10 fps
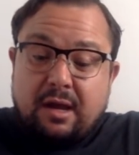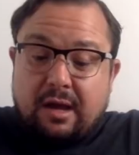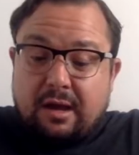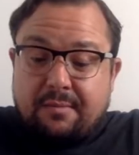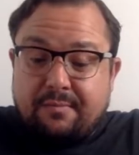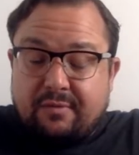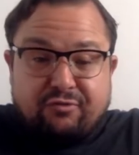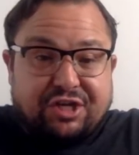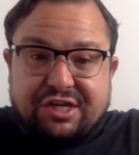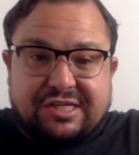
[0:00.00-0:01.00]

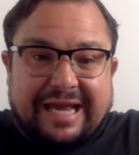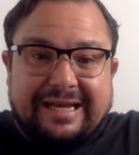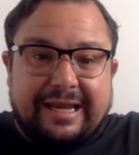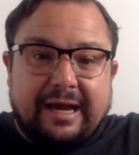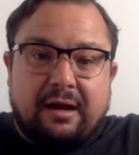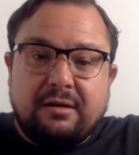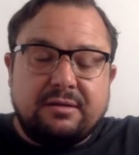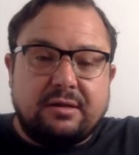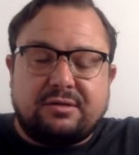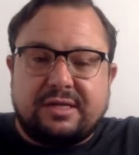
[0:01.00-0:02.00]
Richie Sadlier.
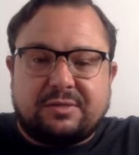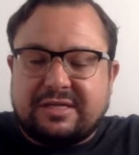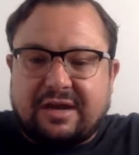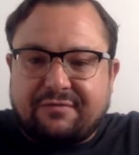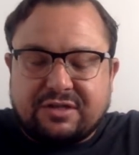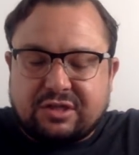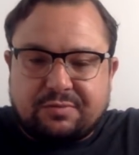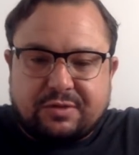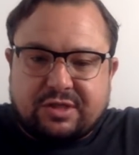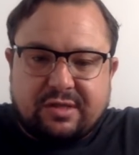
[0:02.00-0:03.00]
There's others.
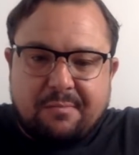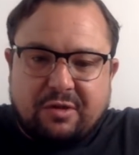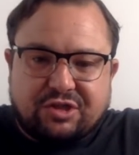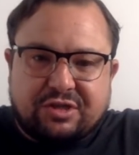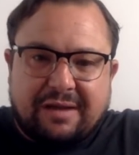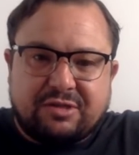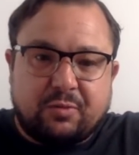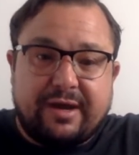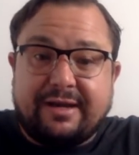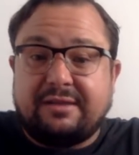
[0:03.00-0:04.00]
Them ones just came to
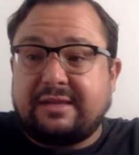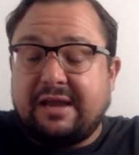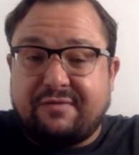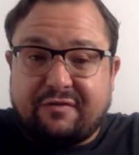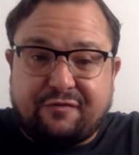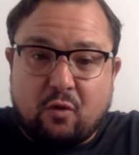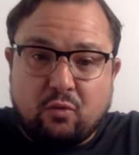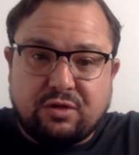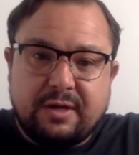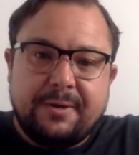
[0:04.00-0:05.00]
my head. David
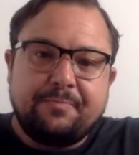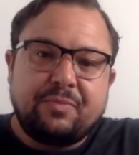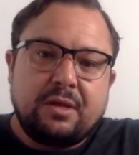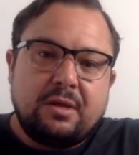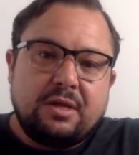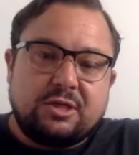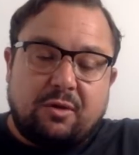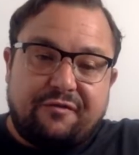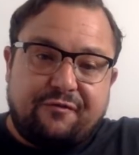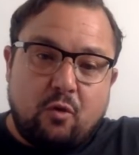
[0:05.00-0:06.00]
Ford.
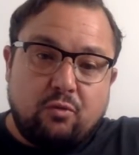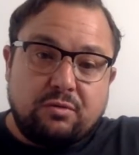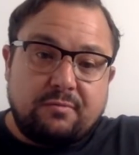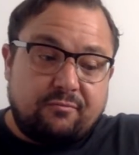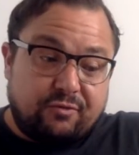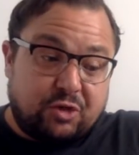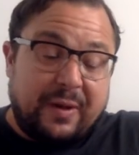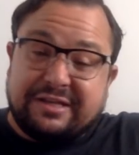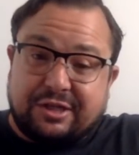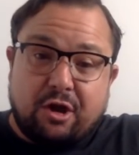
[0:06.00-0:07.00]
So I thought,
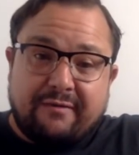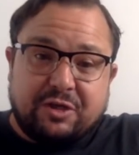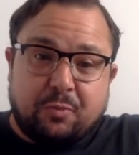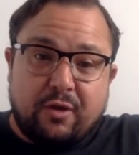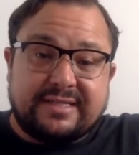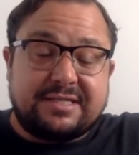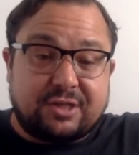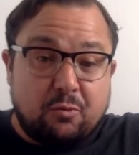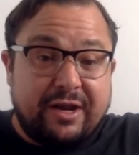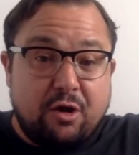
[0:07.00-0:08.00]
respect to the Irish boys,
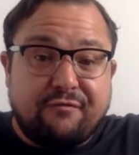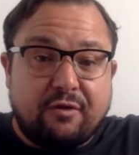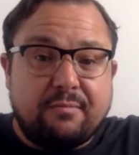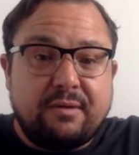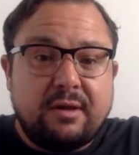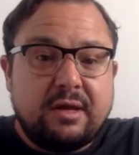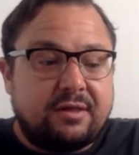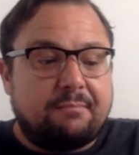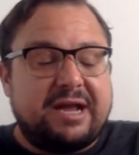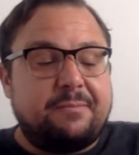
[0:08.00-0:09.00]
there's so many of them
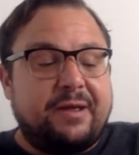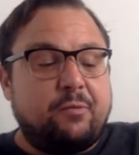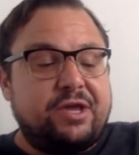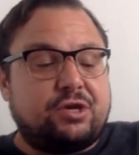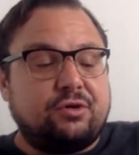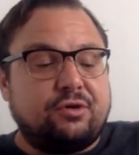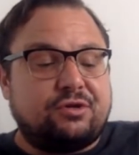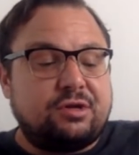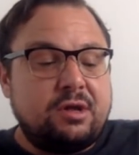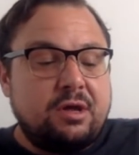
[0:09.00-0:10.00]
that maybe we
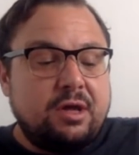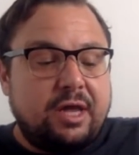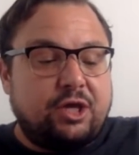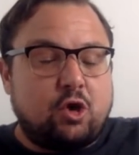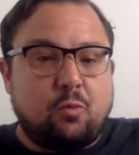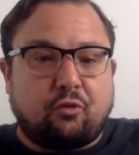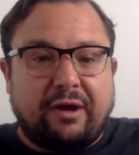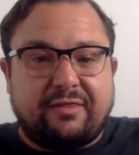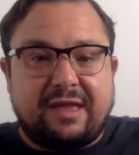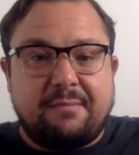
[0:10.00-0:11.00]
could
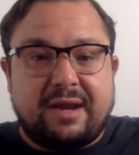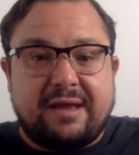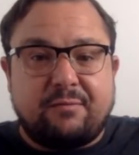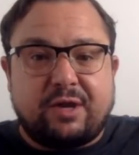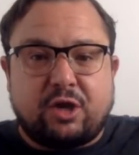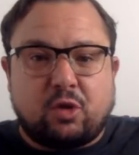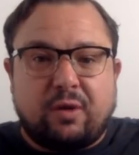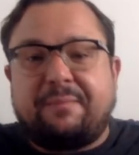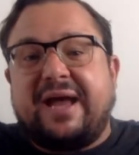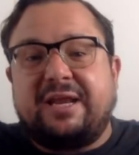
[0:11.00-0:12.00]
incorporate them and that we could
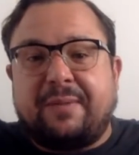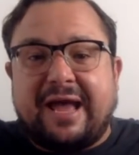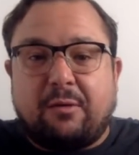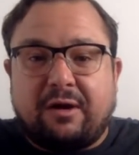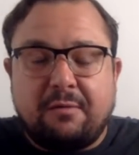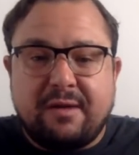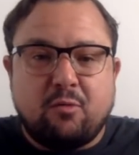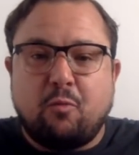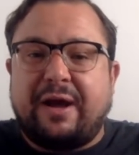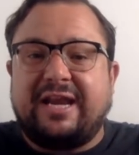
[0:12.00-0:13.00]
call it Paddy Power, a
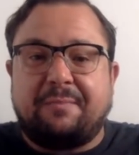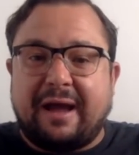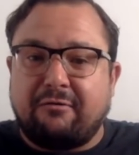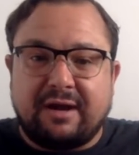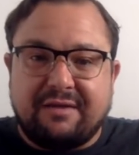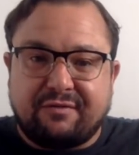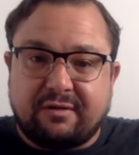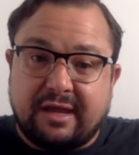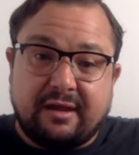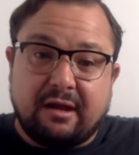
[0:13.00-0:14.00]
Millwall Paddy Power
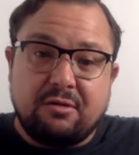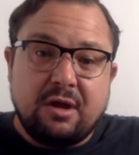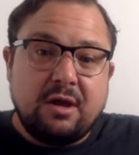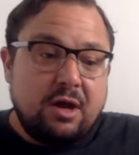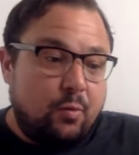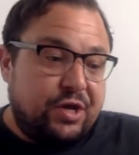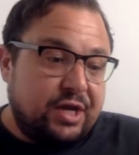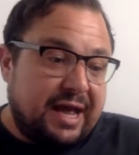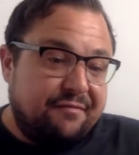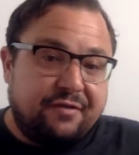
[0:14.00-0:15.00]
11. There you go. And we
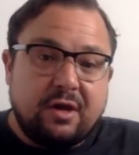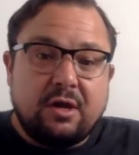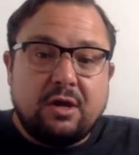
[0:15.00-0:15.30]
could have